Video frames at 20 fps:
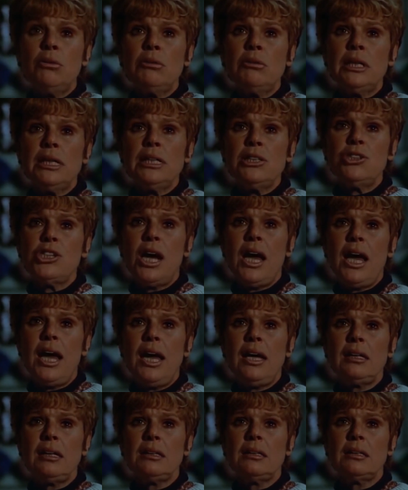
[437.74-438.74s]
in her
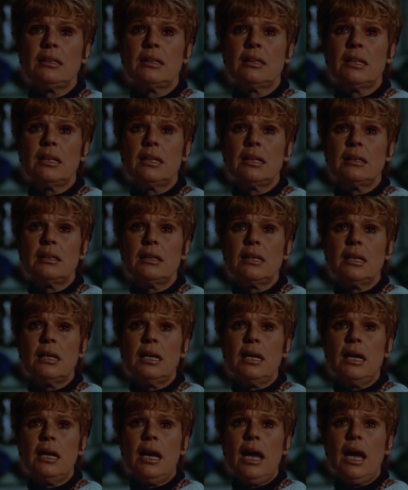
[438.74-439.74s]
closet,
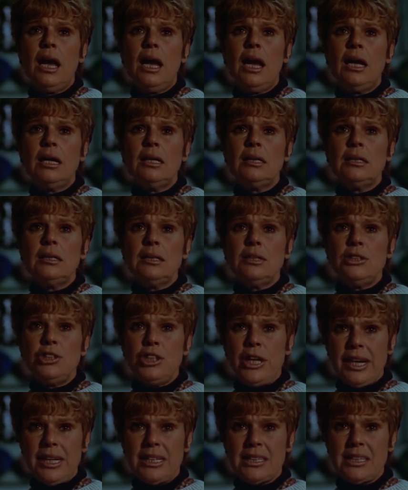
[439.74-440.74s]
and it
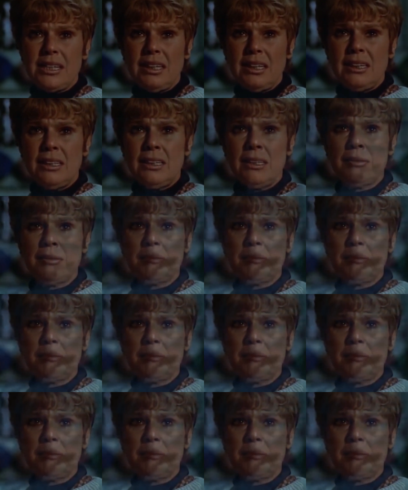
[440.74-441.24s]
is,